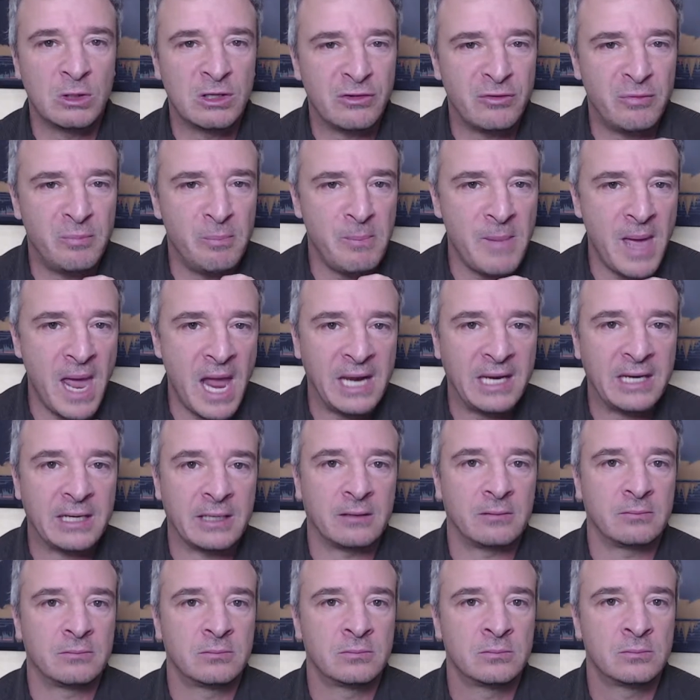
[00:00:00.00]
have made
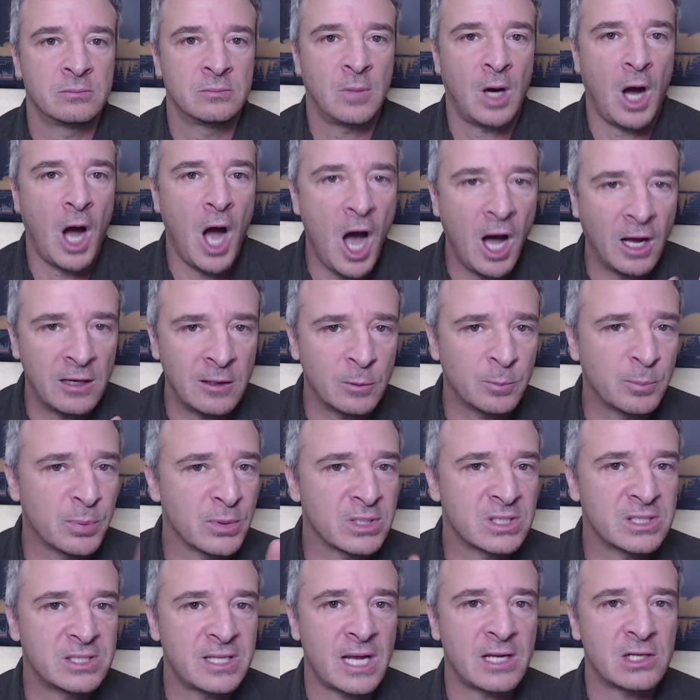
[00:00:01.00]
it one hundred
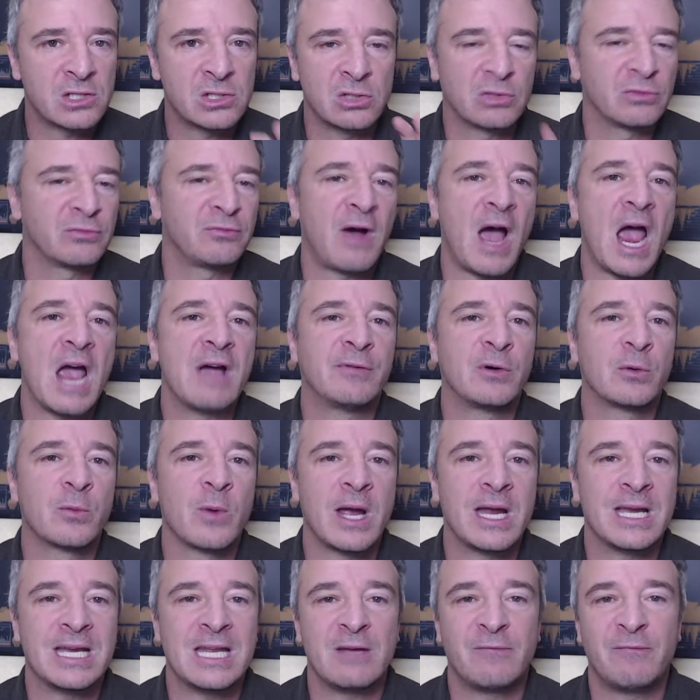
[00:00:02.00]
percent survival
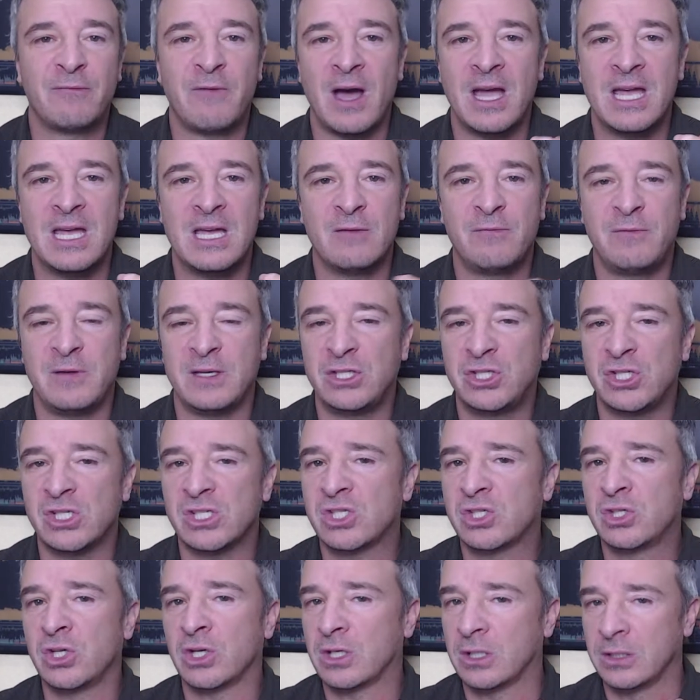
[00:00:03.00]
rate if, if he
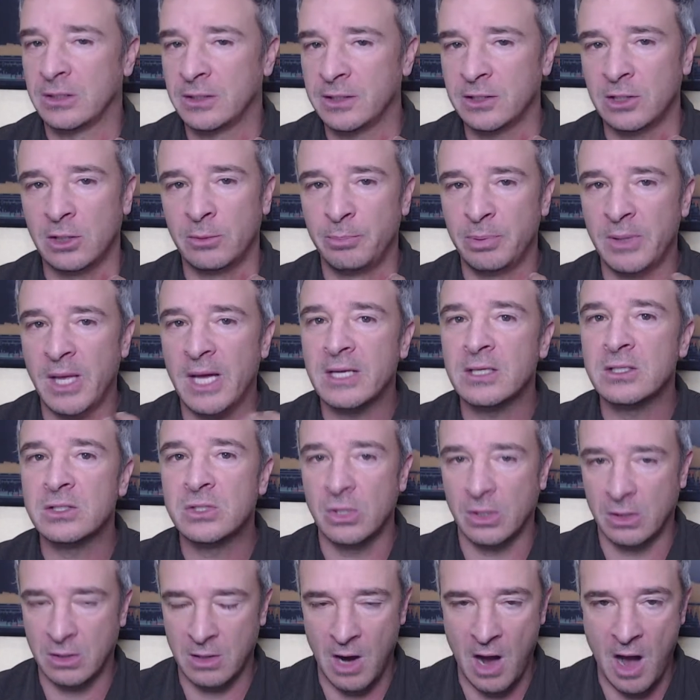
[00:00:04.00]
just took a little blood and
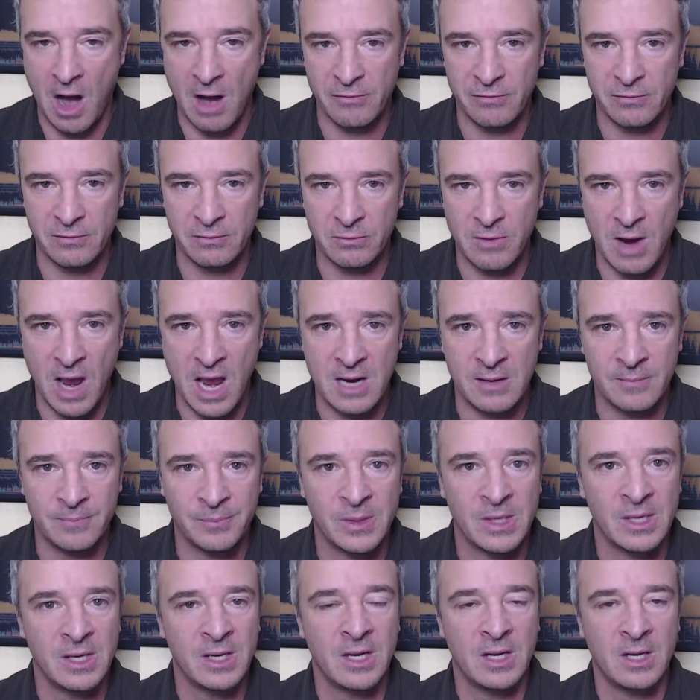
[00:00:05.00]
took off, right?
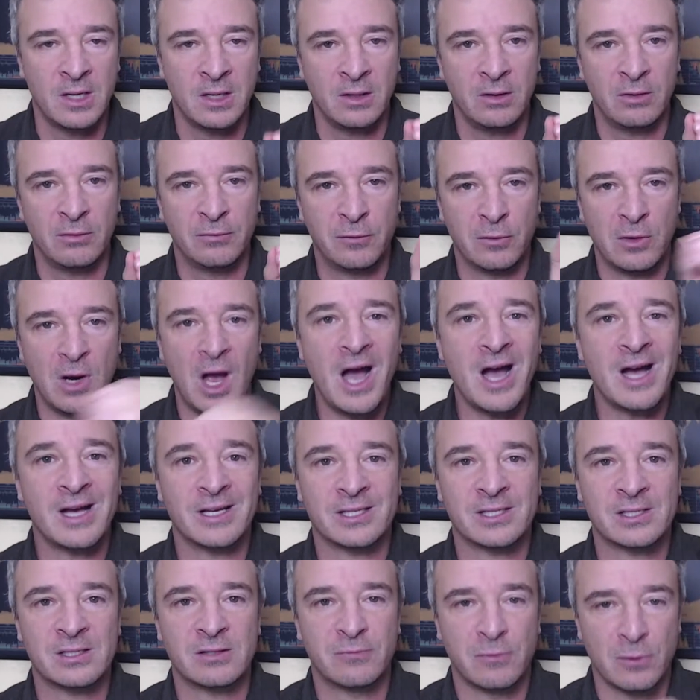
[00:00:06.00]
For
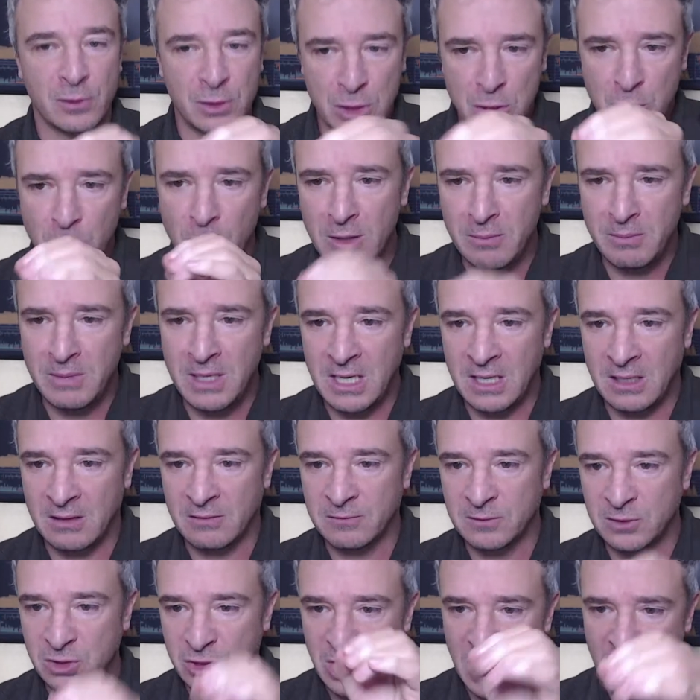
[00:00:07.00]
us, for you and me,
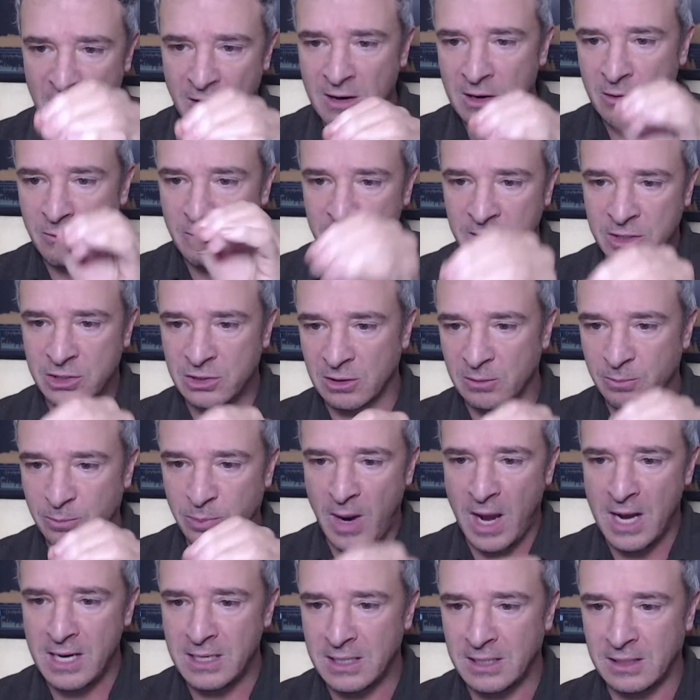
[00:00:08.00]
for Jerry, Richard,
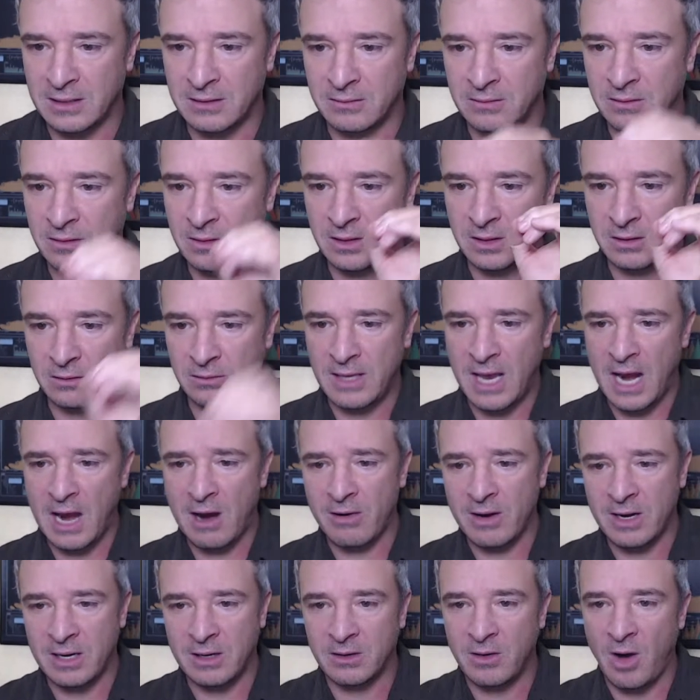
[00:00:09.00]
Brendan,
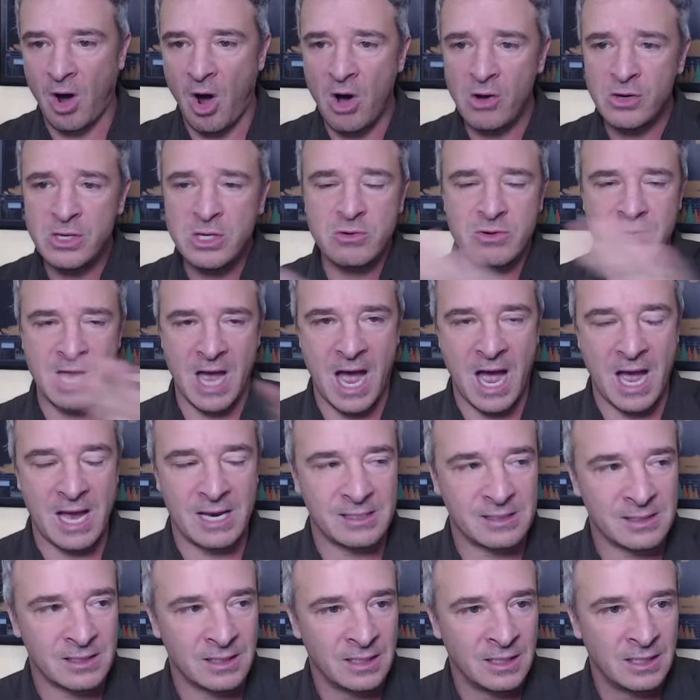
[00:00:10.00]
Larry, all you guys,